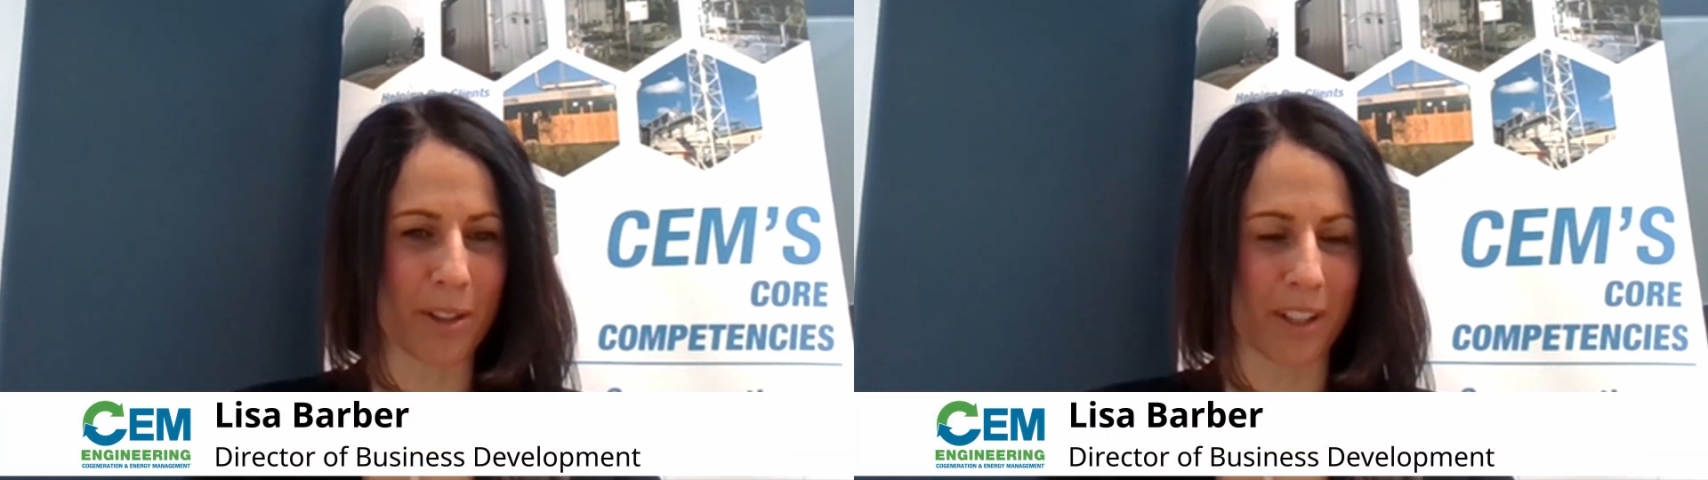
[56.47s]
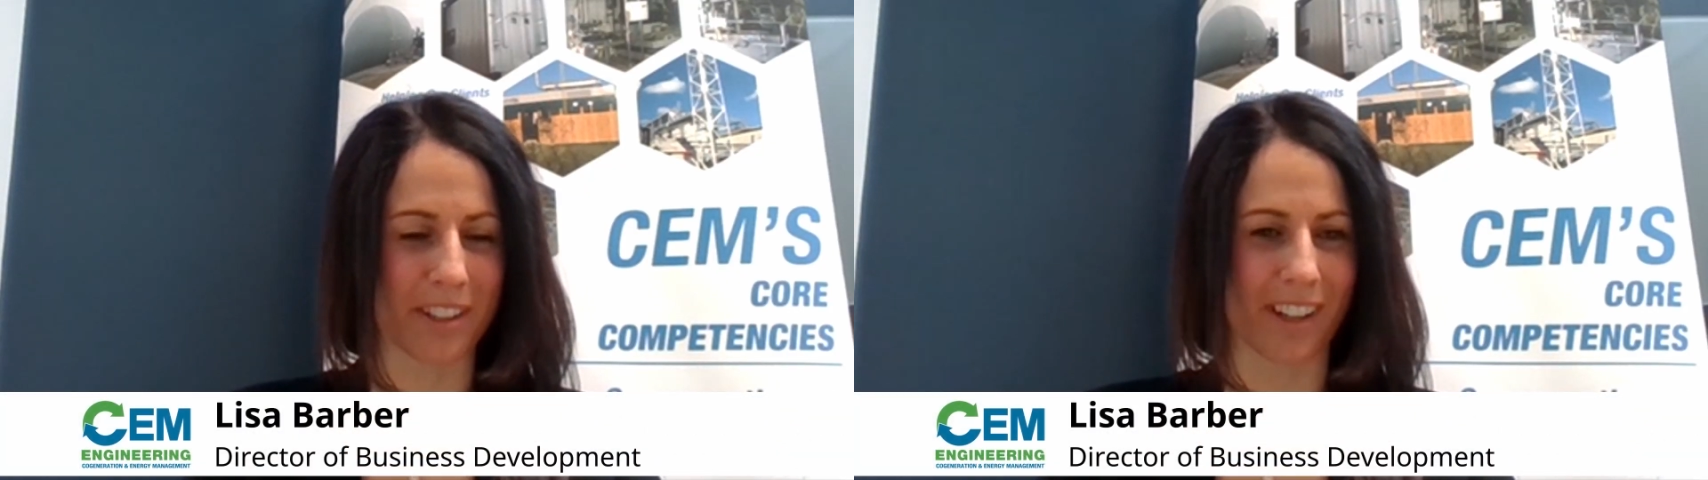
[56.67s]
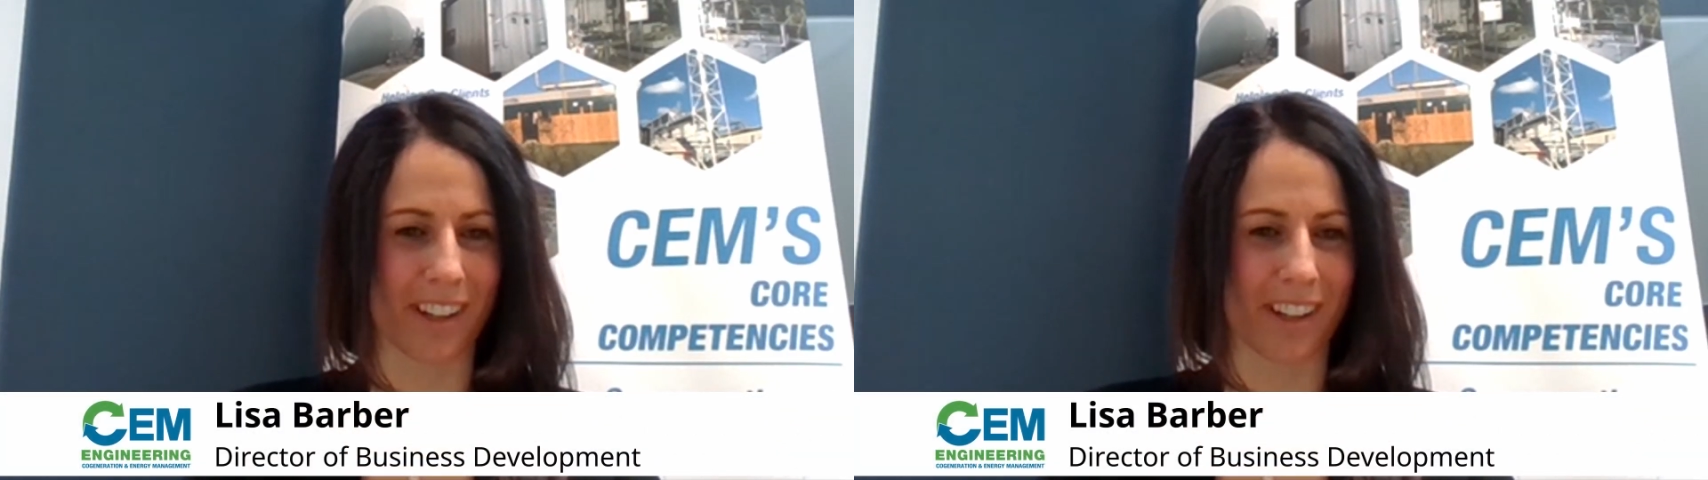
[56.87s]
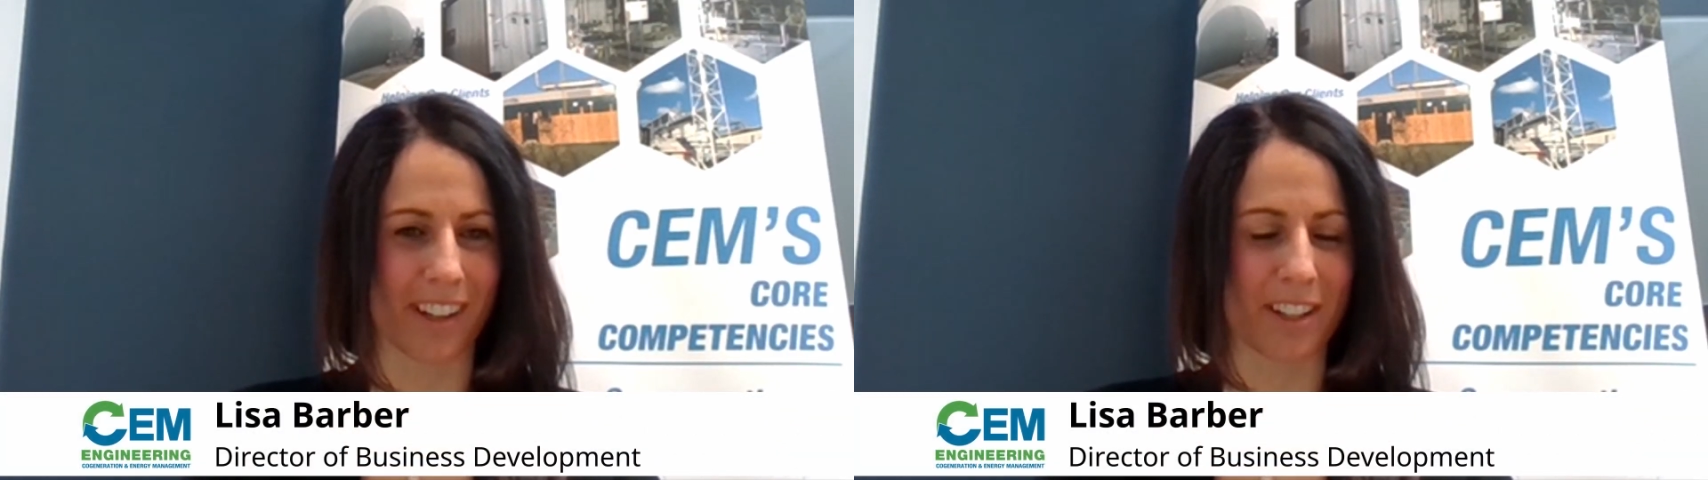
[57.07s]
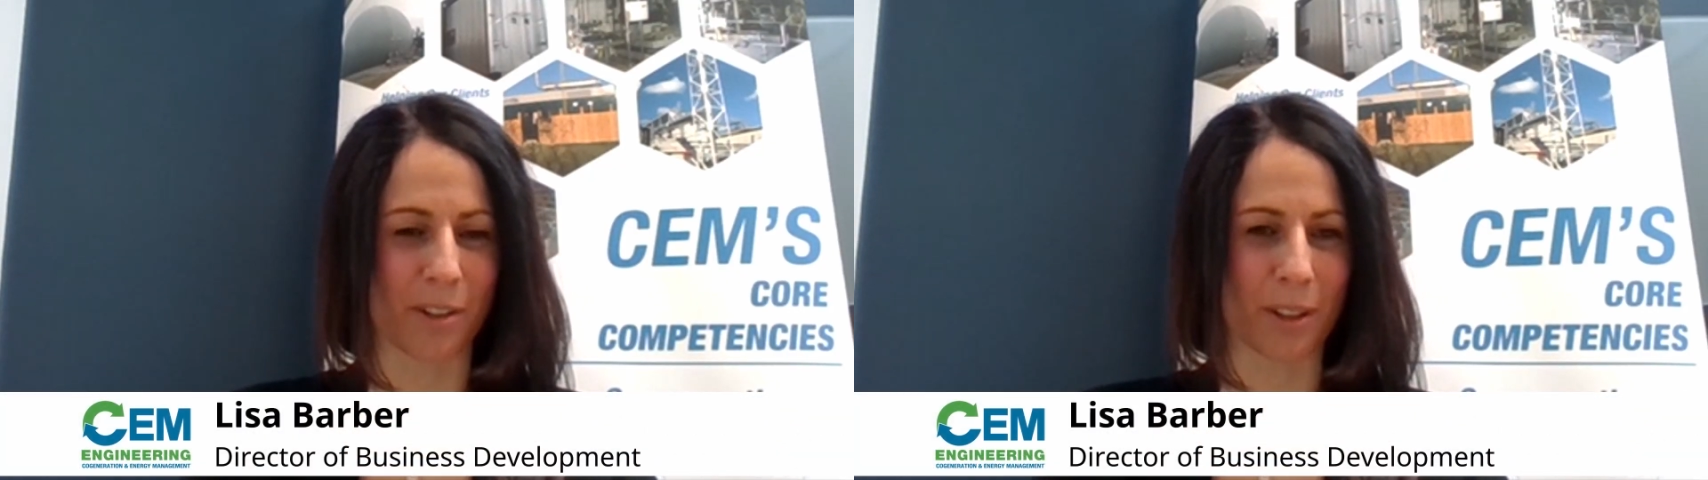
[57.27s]
It's
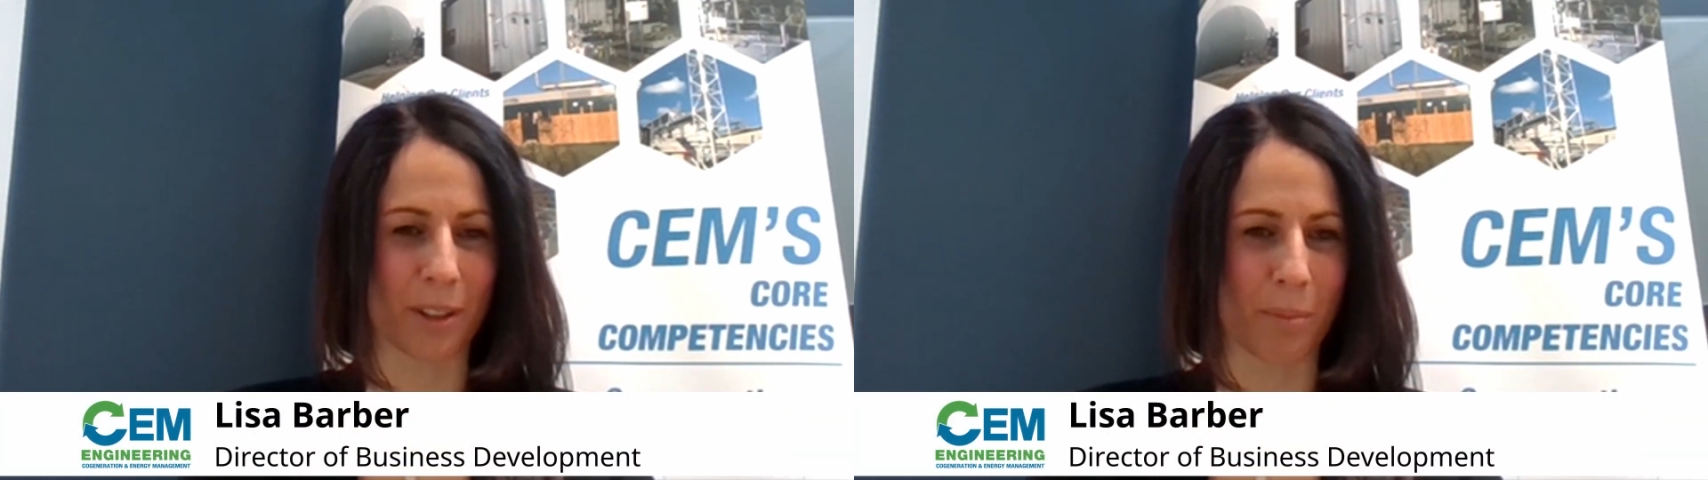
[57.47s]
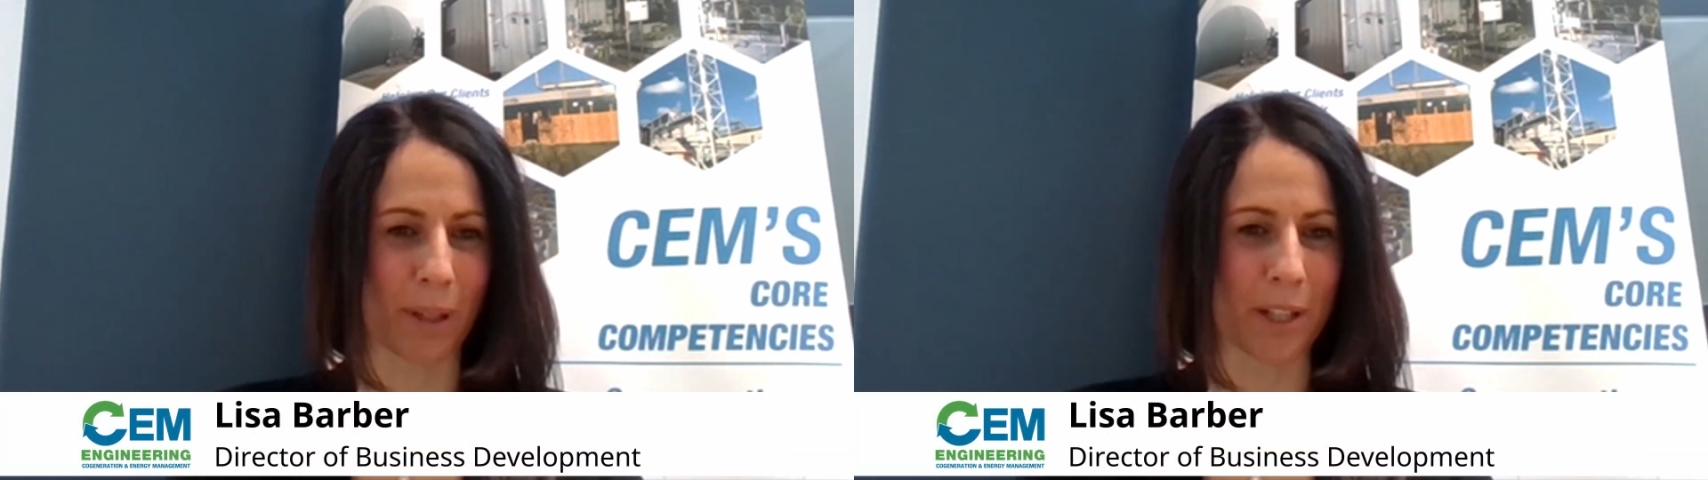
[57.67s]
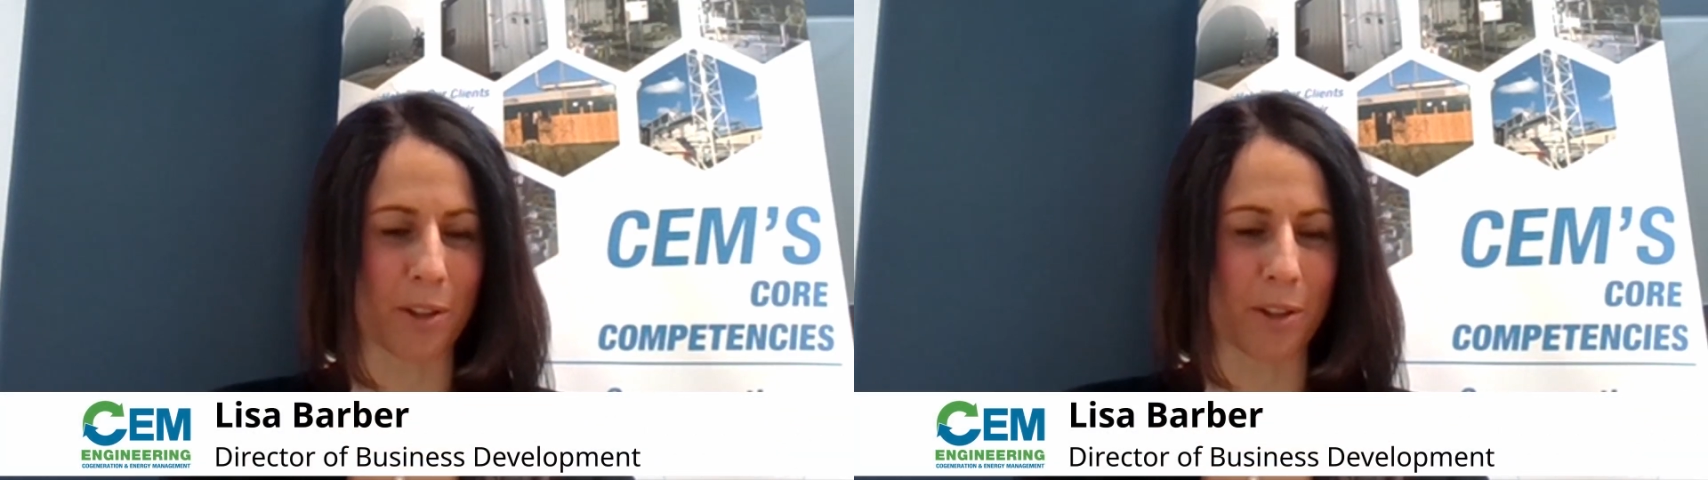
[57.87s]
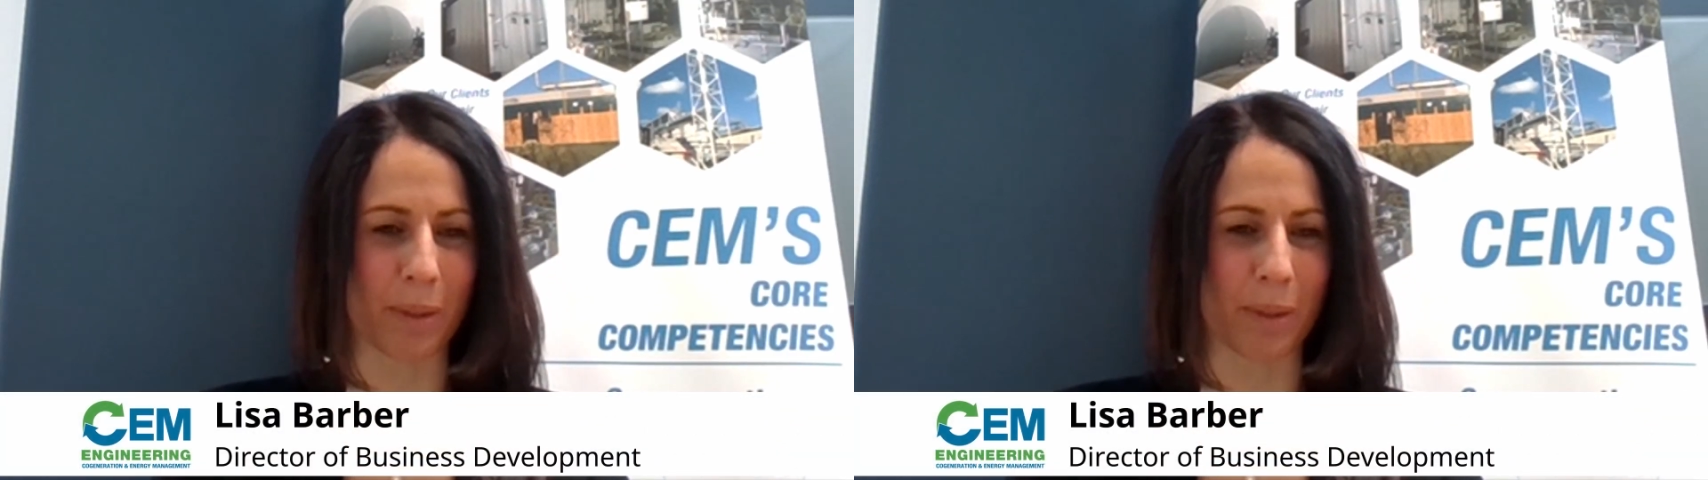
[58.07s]
certainly a pleasure to